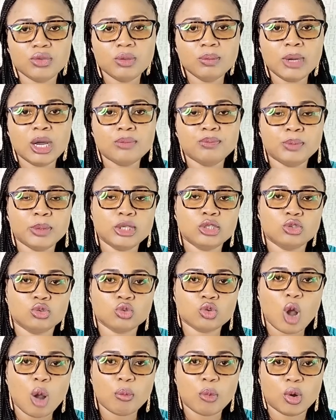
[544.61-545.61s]
female pigs to
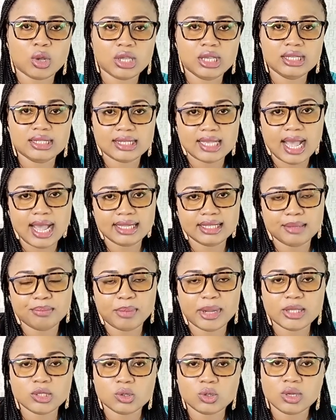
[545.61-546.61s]
come on heat at a
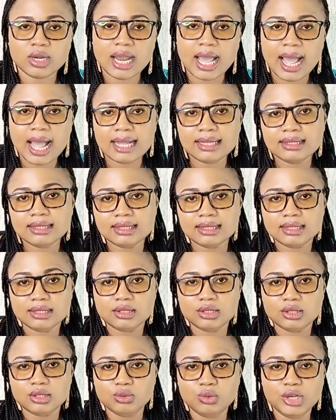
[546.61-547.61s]
particular,
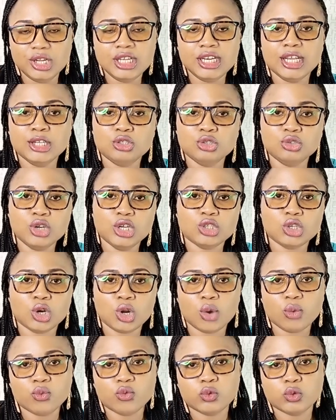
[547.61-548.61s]
within a duration
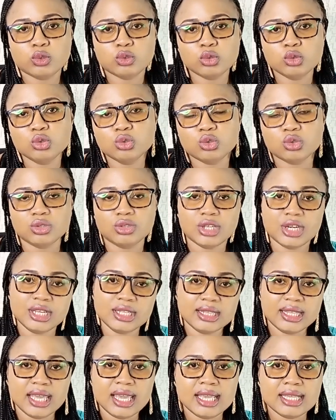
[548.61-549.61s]
of 2 to 3
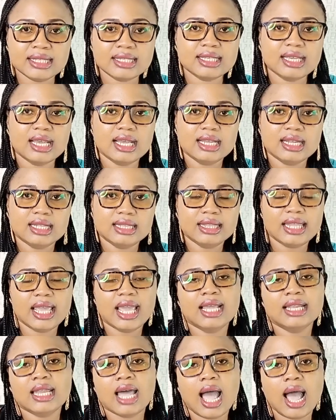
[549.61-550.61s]
days,
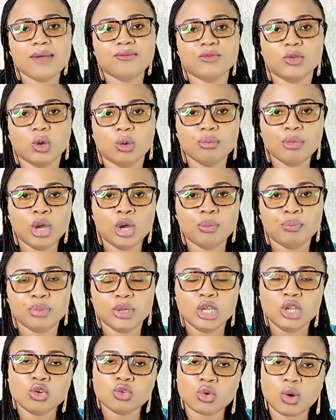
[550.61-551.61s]
then have your male
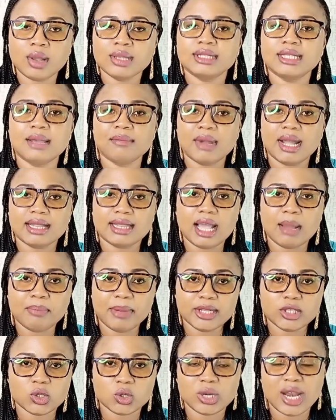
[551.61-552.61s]
pig cross them at that
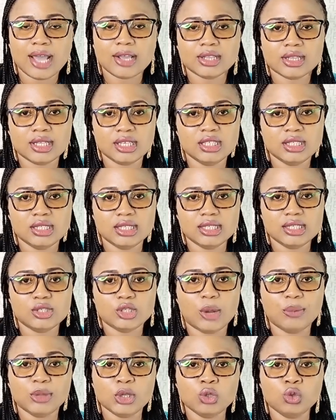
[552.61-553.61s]
particular, is
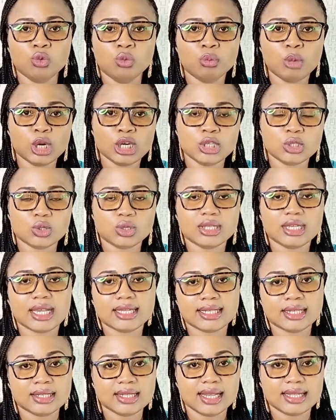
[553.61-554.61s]
something you monitor.
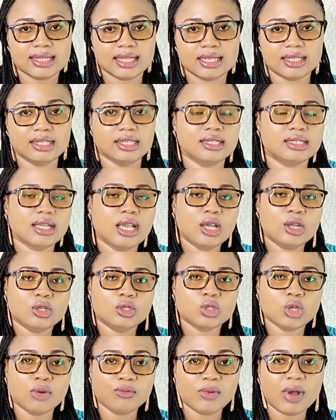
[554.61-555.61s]
There's another technique.
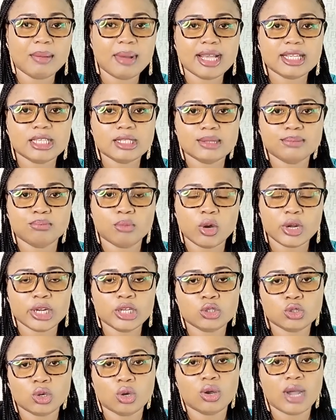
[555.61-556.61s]
Some farmers
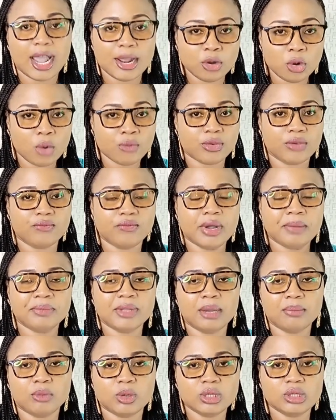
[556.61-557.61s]
monitor, I know of a farm
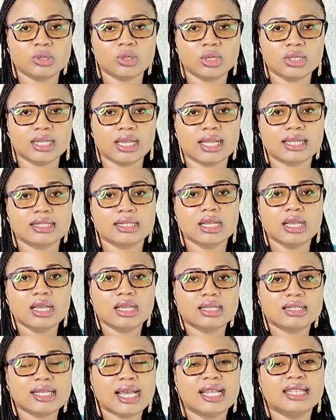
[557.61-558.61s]
that monitor that,
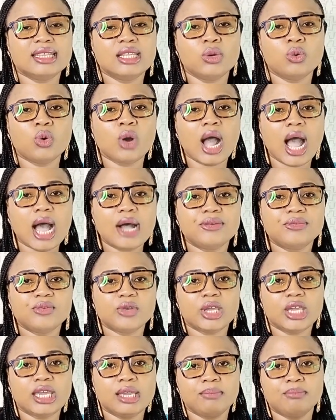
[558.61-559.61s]
so they will have
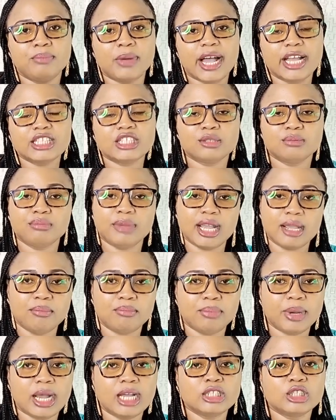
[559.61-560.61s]
a batch by
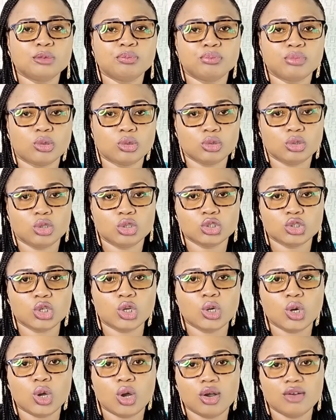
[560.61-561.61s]
batch
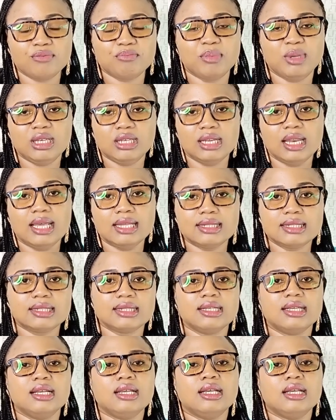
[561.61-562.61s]
production of piglets.